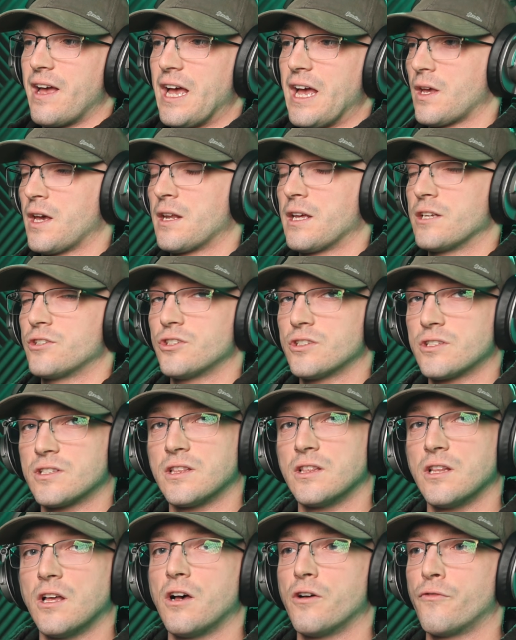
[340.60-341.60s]
And I just
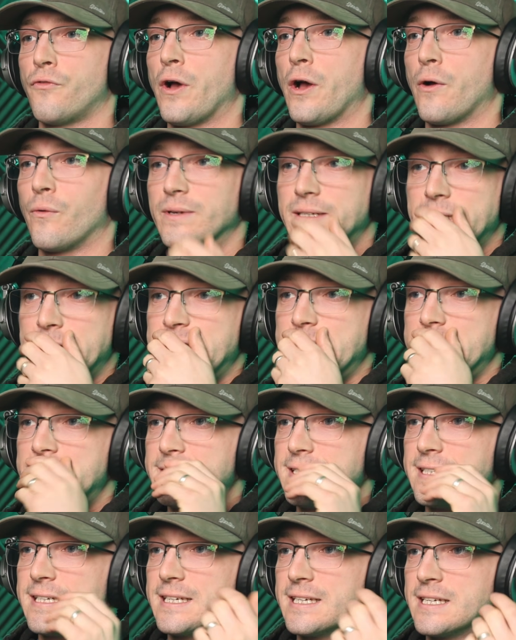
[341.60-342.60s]
love how
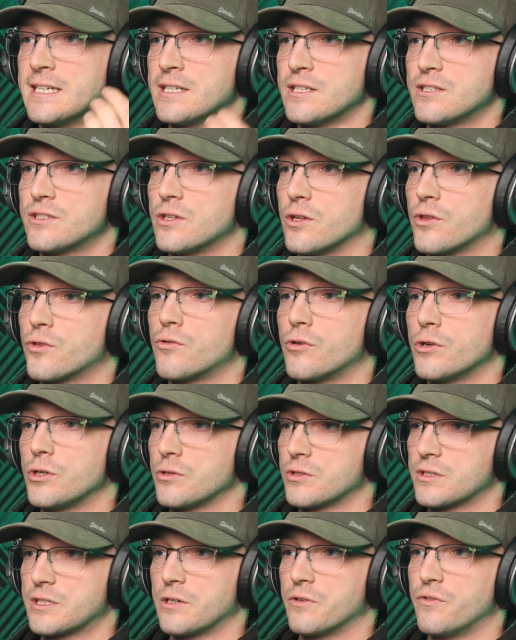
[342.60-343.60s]
easy it is to throw
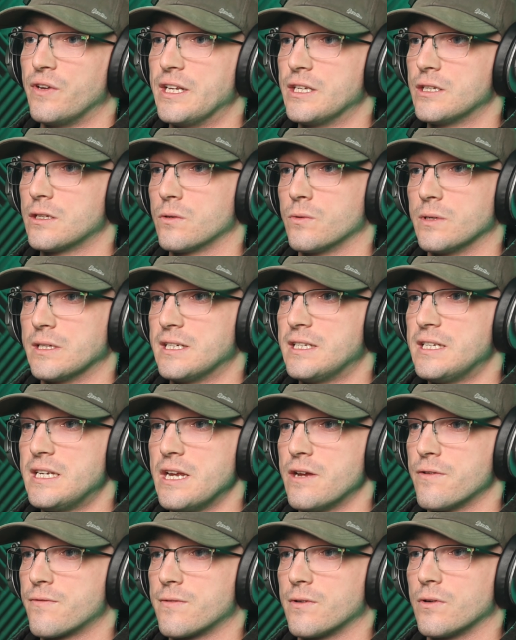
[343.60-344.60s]
yourself into a
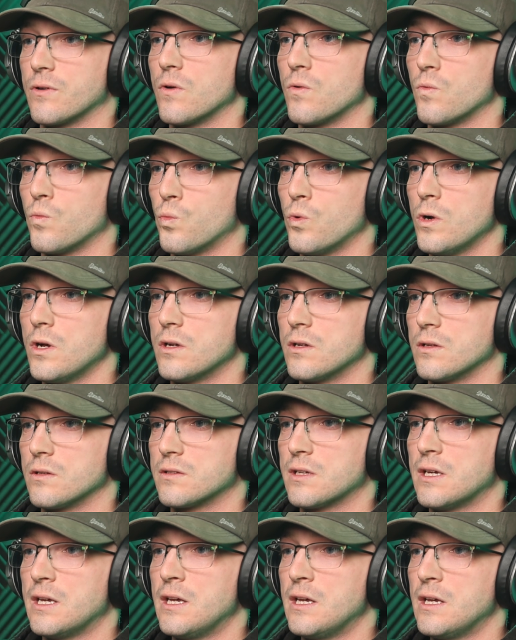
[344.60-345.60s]
different
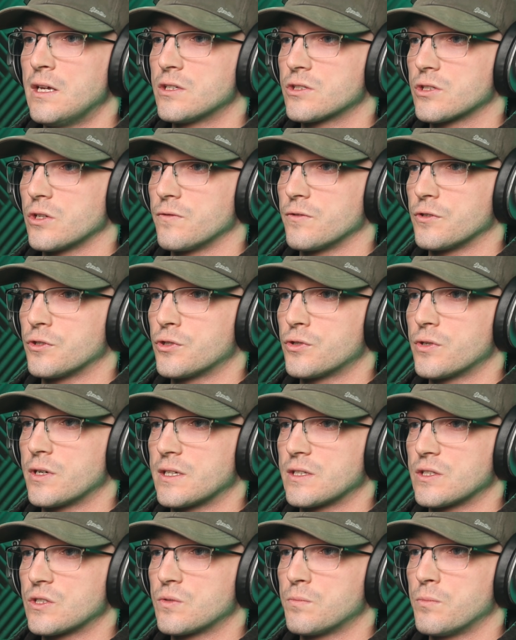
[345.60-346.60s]
world. Let's go for
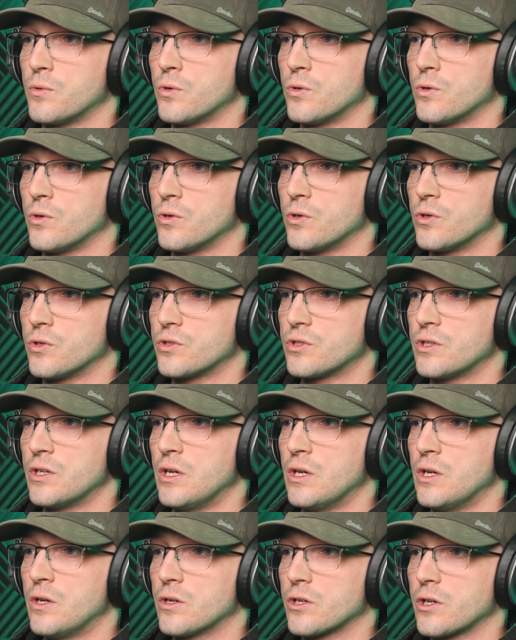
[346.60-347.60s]
transport,
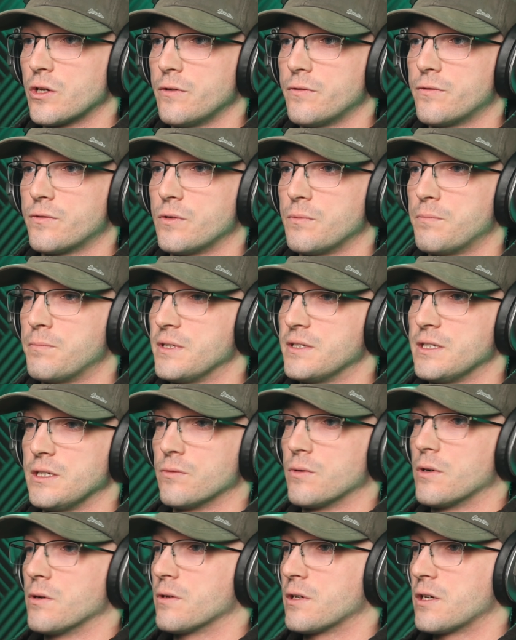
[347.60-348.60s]
go for a busy
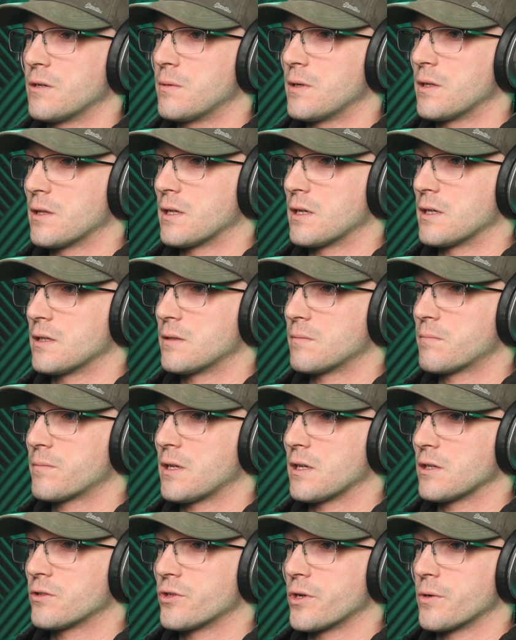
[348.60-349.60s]
road. How about that?
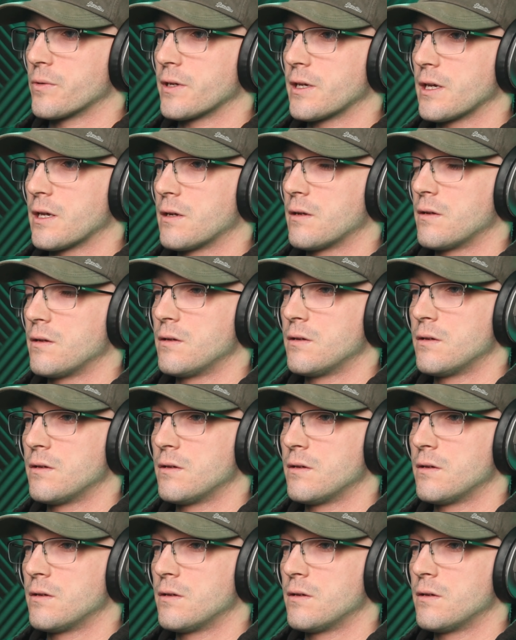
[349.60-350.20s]
Click drone again.